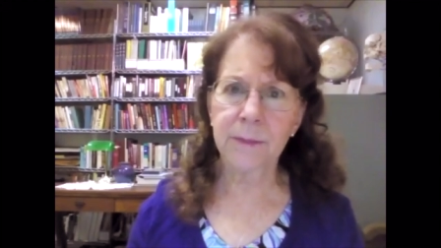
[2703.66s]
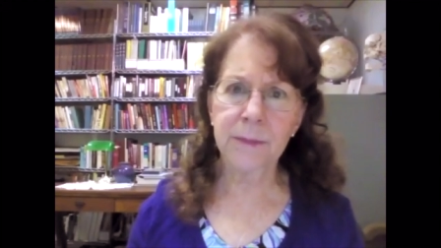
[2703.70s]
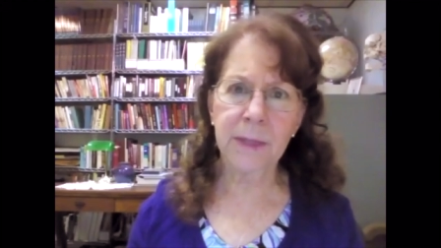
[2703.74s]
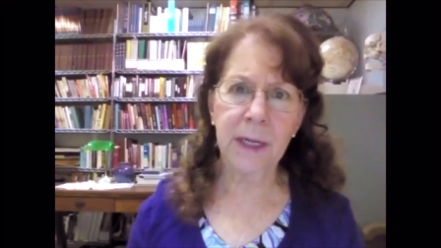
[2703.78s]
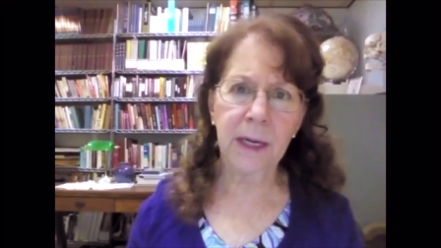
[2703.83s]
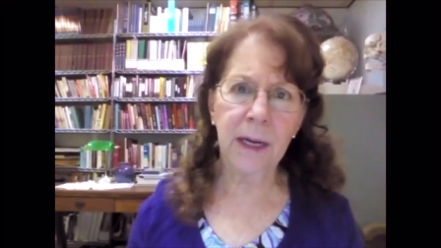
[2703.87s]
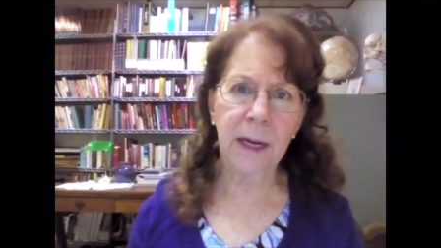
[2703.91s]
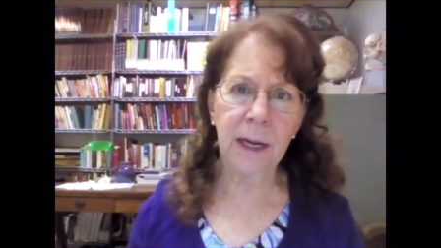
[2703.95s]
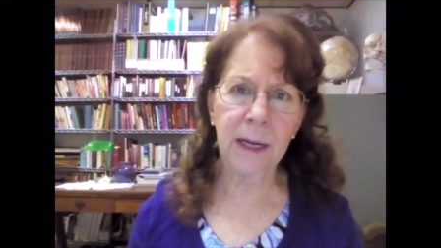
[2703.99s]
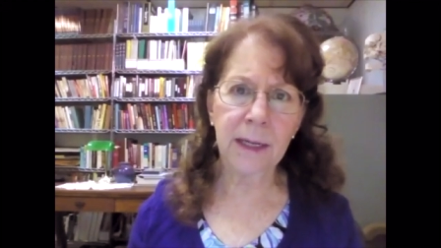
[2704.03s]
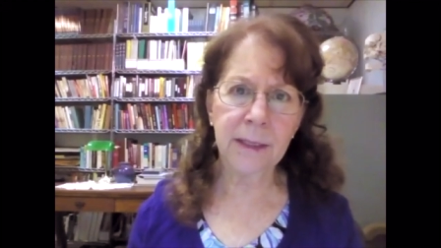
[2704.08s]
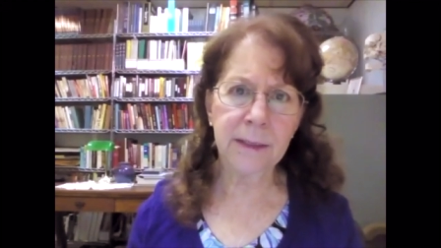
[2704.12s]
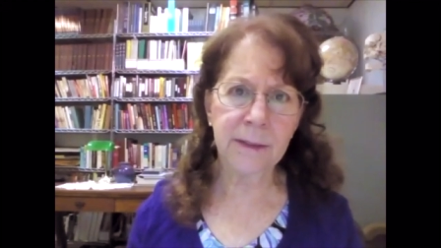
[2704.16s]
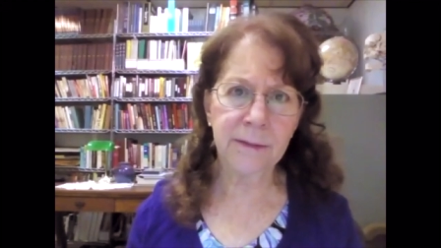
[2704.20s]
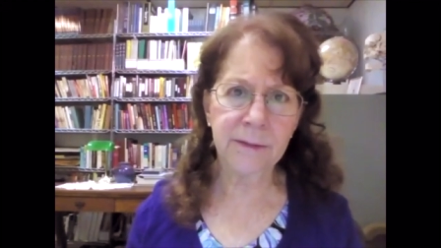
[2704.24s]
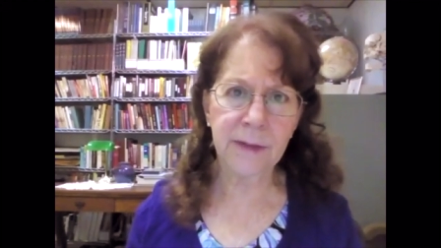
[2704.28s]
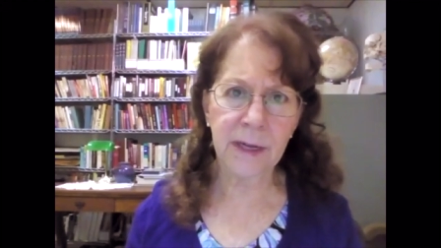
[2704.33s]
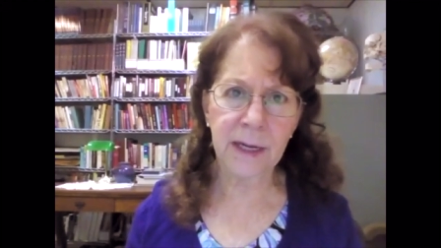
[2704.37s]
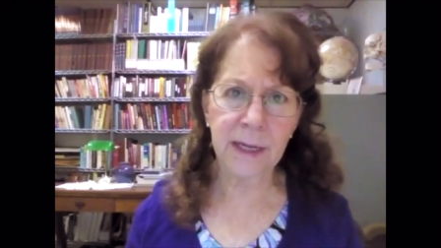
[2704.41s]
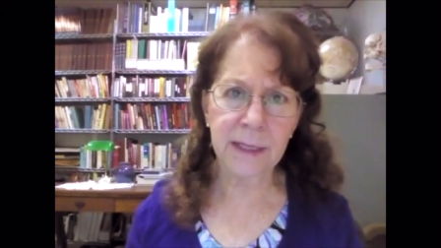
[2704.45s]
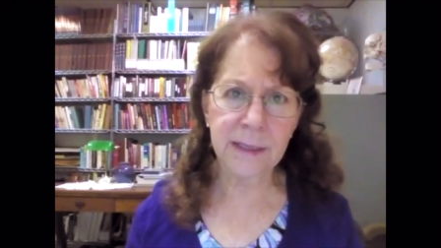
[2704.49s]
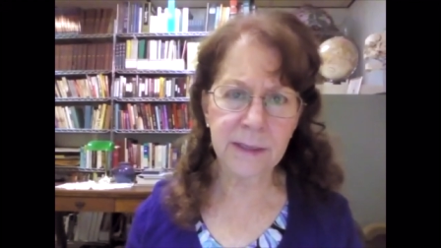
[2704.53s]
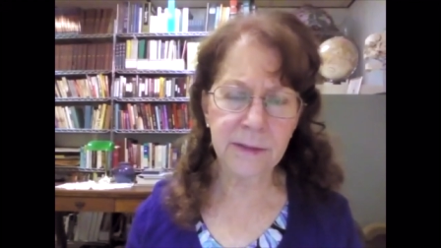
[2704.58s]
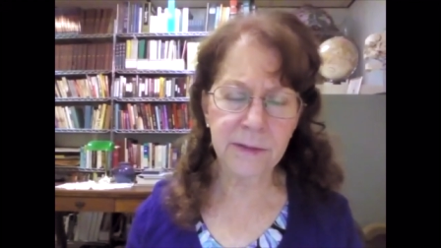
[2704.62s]
kind of
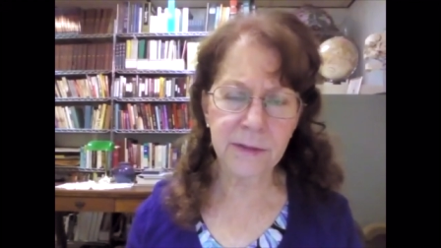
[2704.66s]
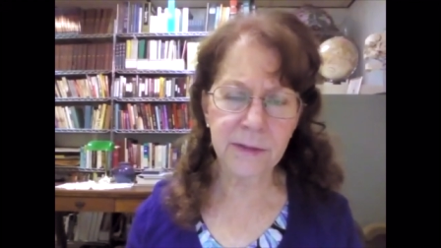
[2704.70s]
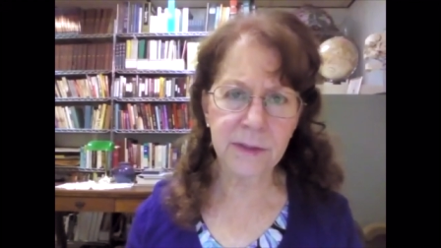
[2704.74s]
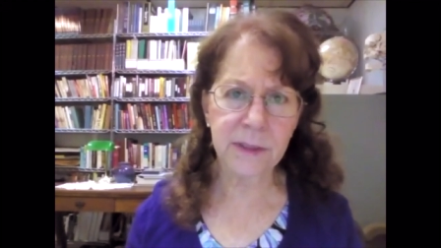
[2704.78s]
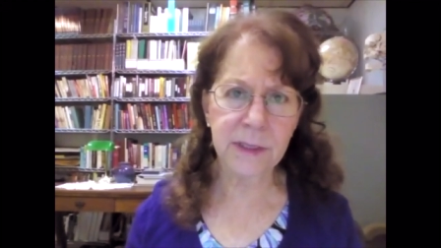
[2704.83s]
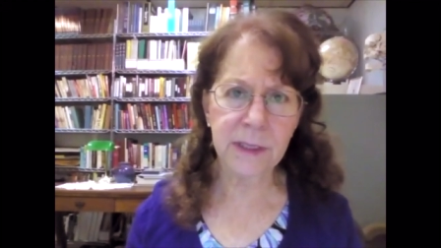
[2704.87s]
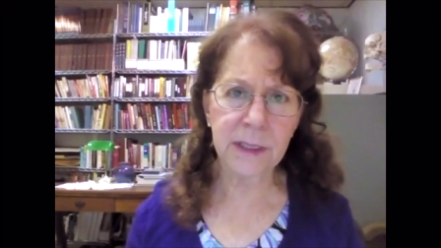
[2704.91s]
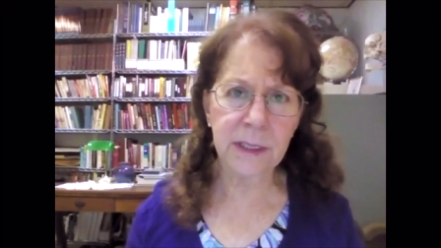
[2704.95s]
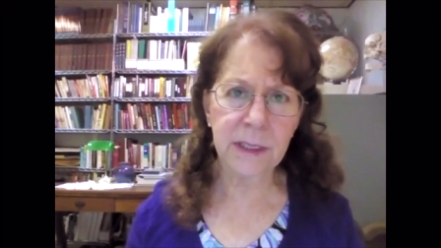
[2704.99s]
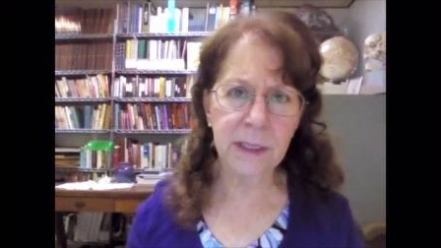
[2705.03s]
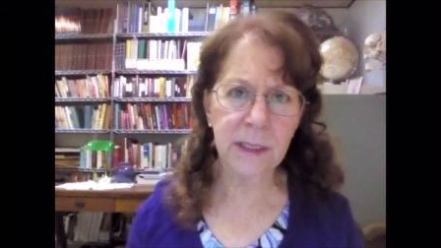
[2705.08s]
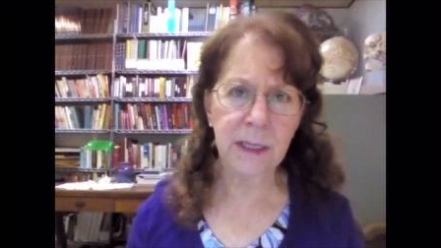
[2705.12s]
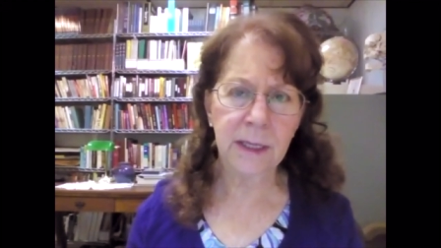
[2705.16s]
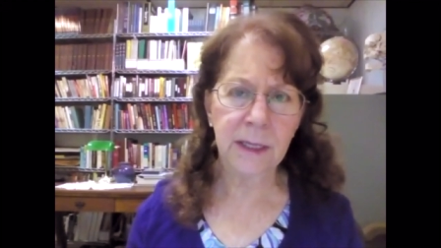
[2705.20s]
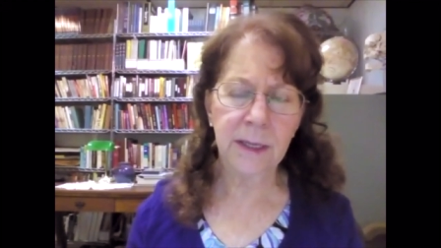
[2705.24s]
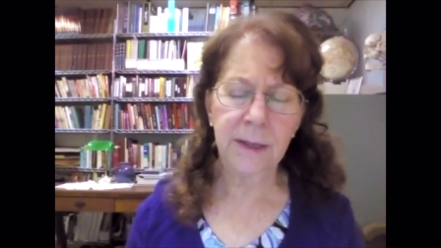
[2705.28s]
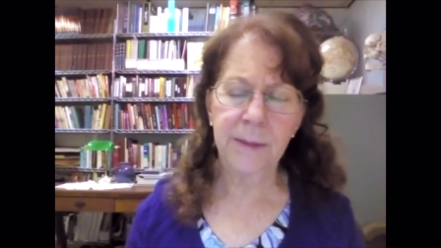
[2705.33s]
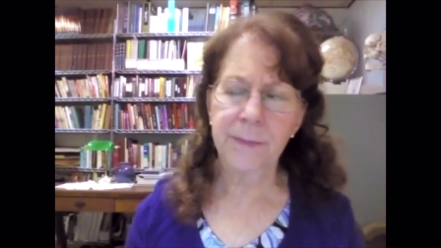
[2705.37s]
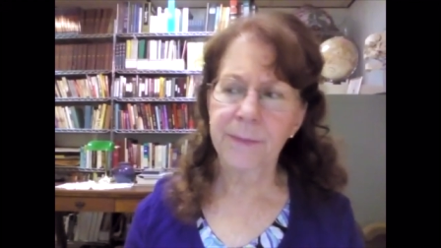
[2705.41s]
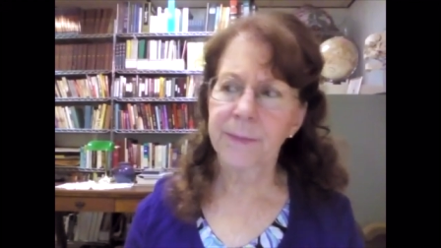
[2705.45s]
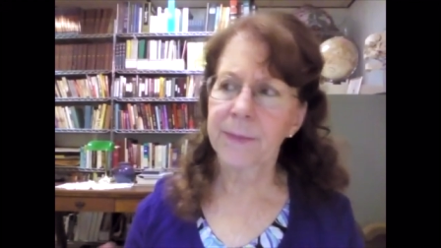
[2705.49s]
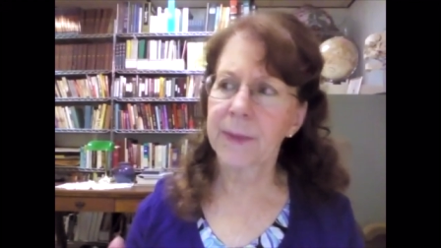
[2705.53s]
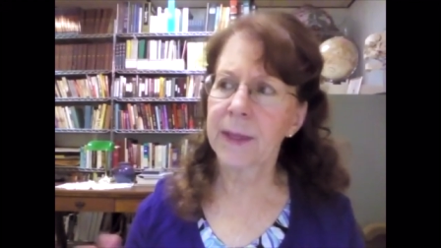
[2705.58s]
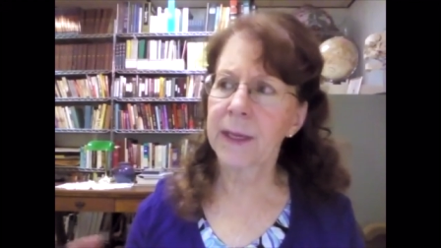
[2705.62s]
honesty
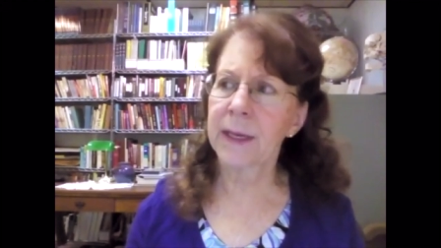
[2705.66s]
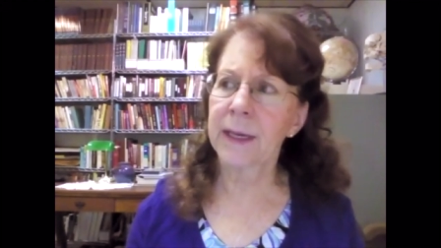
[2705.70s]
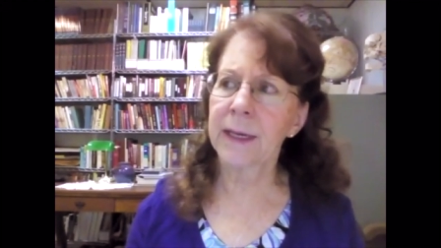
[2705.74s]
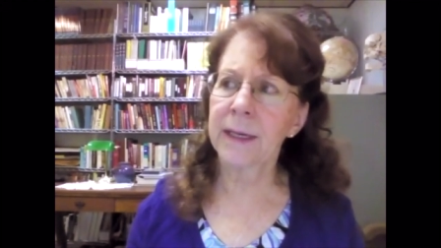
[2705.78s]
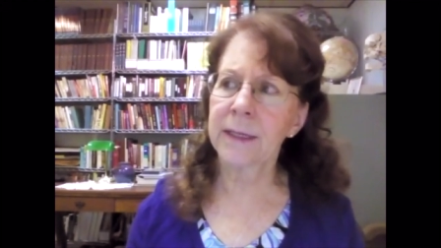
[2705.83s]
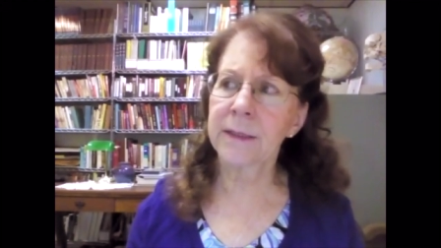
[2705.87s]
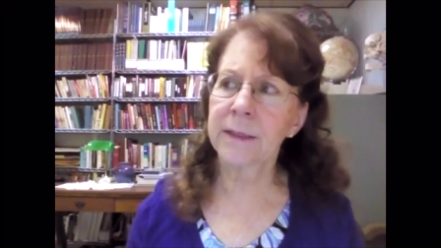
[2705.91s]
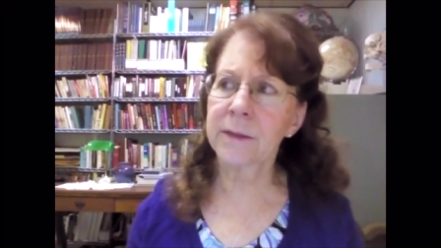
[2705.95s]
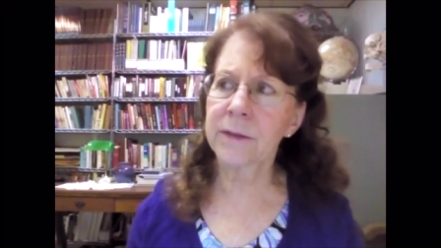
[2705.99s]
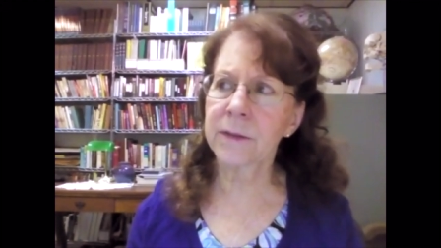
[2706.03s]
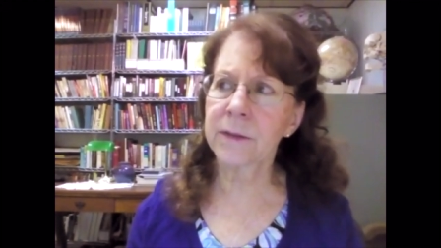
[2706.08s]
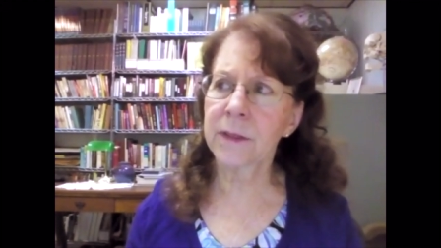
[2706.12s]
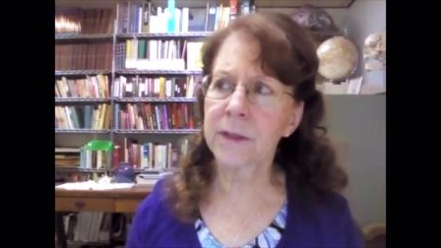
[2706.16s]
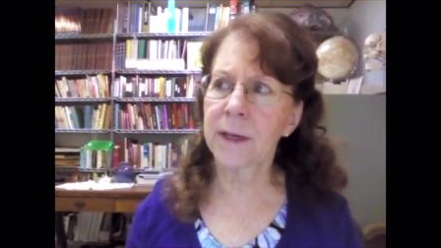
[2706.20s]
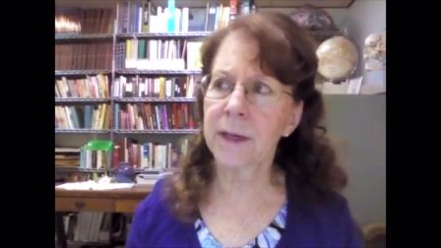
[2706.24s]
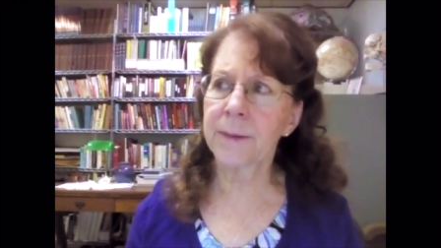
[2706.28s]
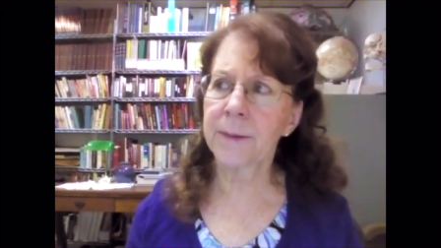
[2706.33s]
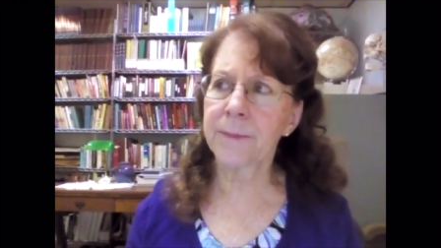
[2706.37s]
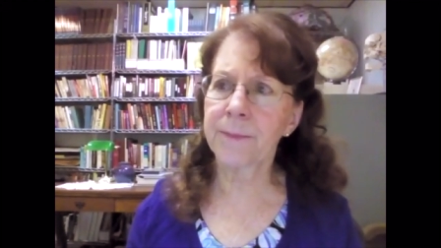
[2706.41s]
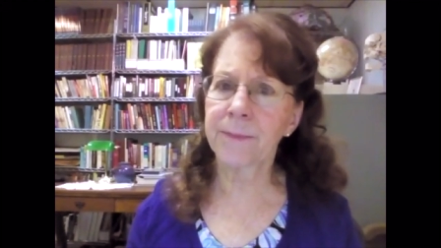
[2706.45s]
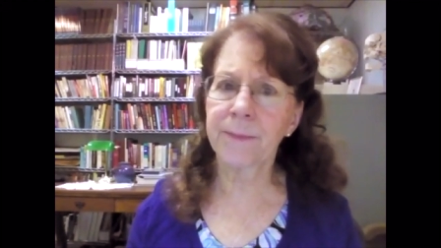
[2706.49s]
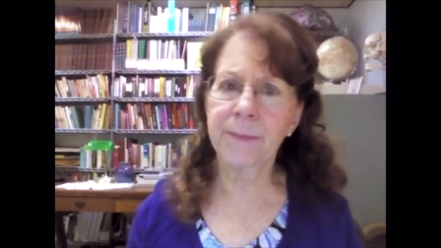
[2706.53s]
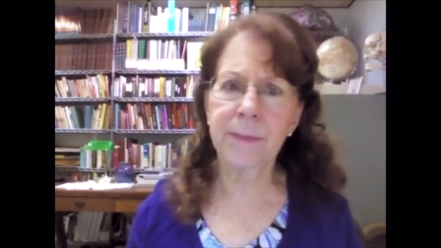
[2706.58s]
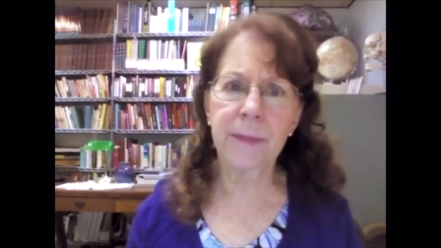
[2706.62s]
and
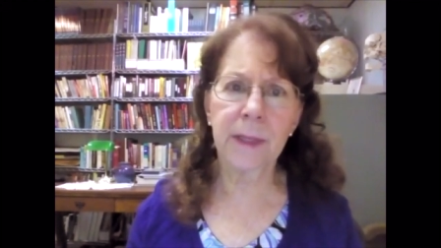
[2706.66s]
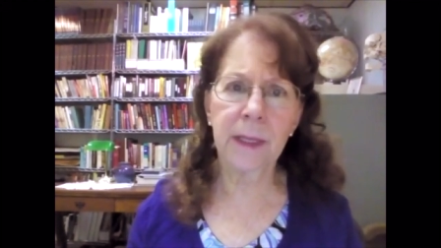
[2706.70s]
um,